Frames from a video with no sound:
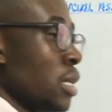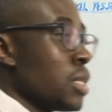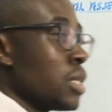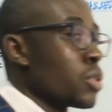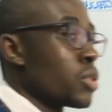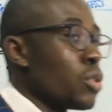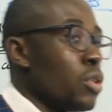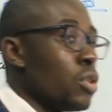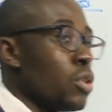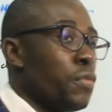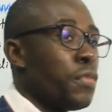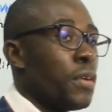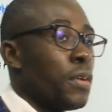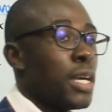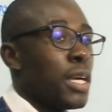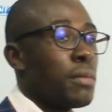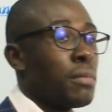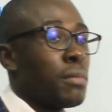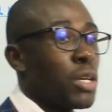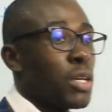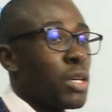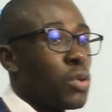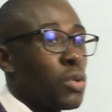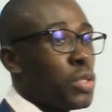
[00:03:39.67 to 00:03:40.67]
So you'll find, my
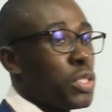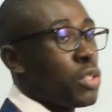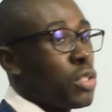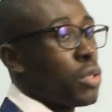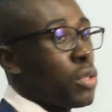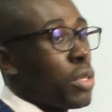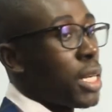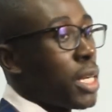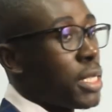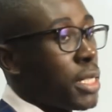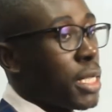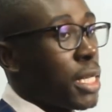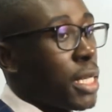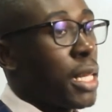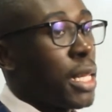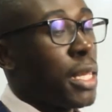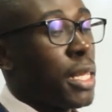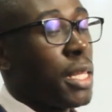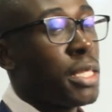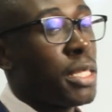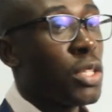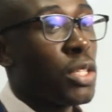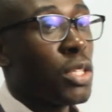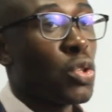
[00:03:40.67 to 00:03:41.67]
good student, that
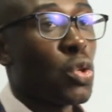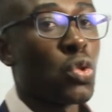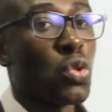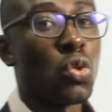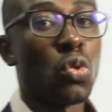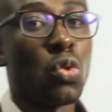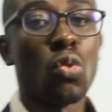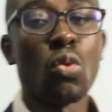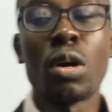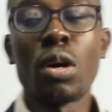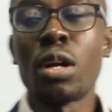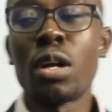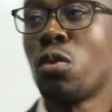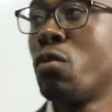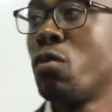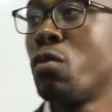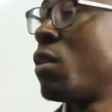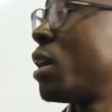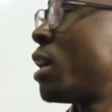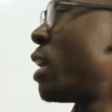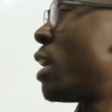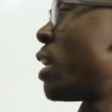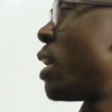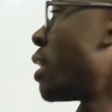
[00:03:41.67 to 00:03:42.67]
this is also one of
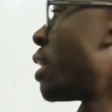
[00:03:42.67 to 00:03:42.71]
the